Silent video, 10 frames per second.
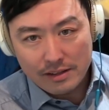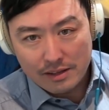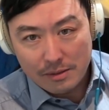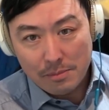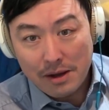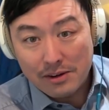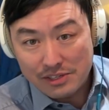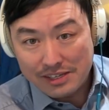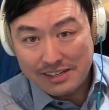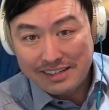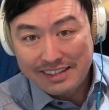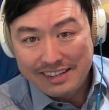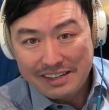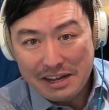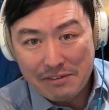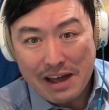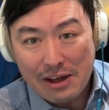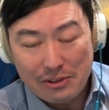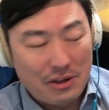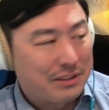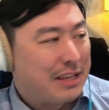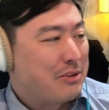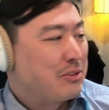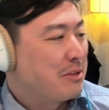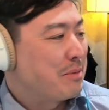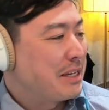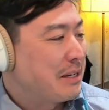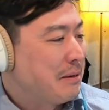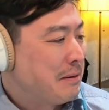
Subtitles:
the comparison of how long that used to be.